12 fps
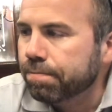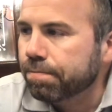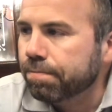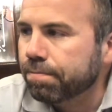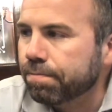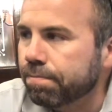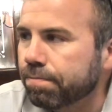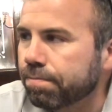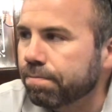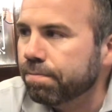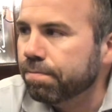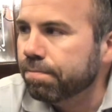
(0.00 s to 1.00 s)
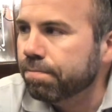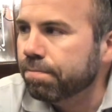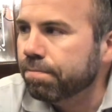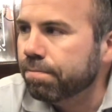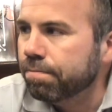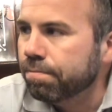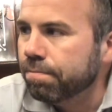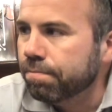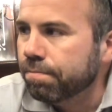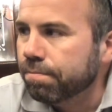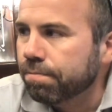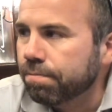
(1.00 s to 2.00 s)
This person isn't speaking.